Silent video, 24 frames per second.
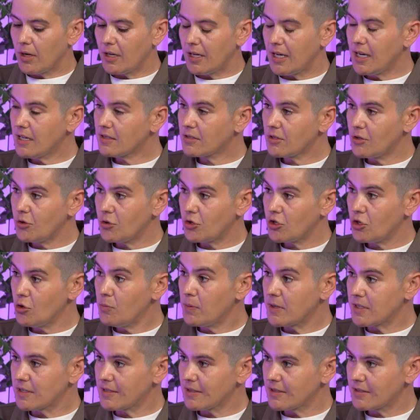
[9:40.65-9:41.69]
He has a new shoe
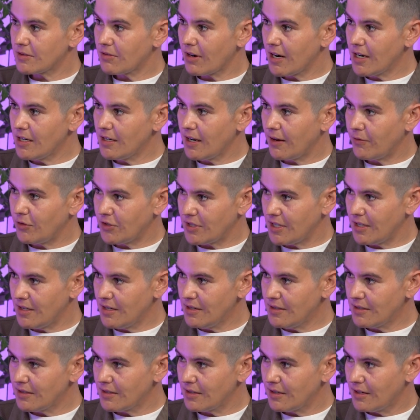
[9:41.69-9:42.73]
business, right? Have you seen
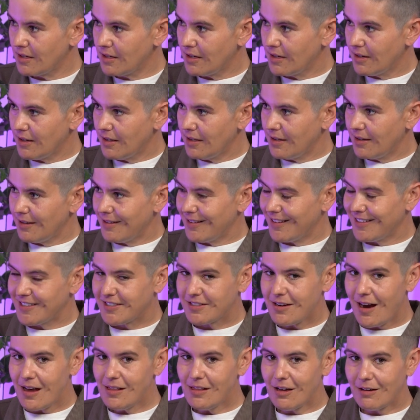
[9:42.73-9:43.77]
these?
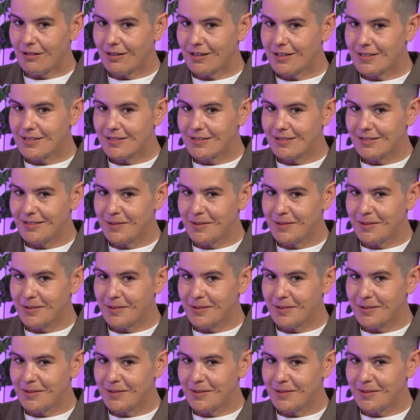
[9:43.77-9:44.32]
Skylarks.